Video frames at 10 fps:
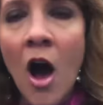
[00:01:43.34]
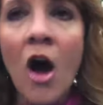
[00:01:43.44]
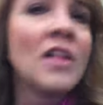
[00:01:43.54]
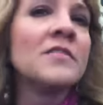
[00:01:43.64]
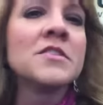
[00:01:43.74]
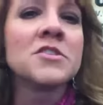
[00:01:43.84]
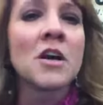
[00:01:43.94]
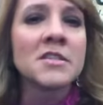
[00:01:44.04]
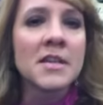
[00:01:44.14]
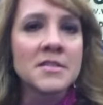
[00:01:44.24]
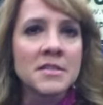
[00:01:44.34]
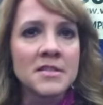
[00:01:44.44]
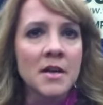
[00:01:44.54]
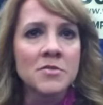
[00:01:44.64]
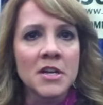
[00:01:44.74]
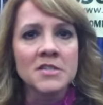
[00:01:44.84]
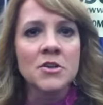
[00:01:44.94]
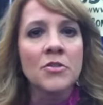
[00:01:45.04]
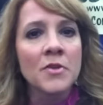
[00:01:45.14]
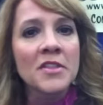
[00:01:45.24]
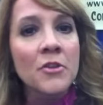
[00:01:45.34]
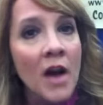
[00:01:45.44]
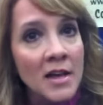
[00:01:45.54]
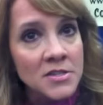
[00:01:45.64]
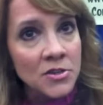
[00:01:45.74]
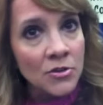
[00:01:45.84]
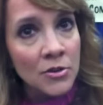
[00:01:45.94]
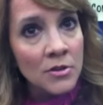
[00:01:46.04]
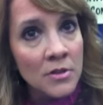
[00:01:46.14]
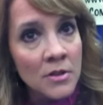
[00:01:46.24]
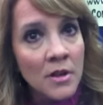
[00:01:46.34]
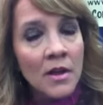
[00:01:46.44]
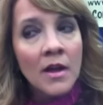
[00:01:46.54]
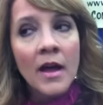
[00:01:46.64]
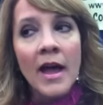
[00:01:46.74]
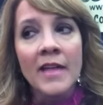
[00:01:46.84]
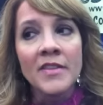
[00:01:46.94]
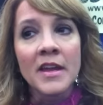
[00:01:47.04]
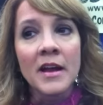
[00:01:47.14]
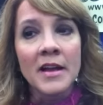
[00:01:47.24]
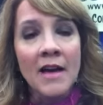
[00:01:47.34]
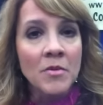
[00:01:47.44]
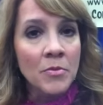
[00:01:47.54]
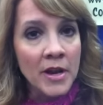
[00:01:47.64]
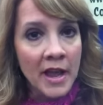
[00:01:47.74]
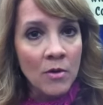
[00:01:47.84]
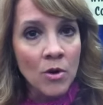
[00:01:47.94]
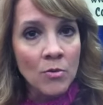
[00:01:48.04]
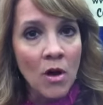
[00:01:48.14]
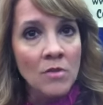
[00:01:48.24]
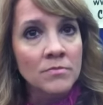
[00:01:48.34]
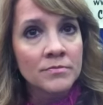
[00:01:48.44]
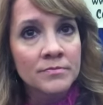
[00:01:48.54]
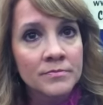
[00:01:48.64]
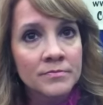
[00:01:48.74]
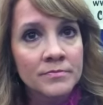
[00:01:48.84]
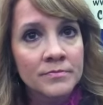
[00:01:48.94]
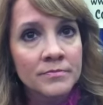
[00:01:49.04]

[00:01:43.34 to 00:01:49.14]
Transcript: all of the STAAR tested subjects, okay. so three through high school, and then I have a pre-K workbook.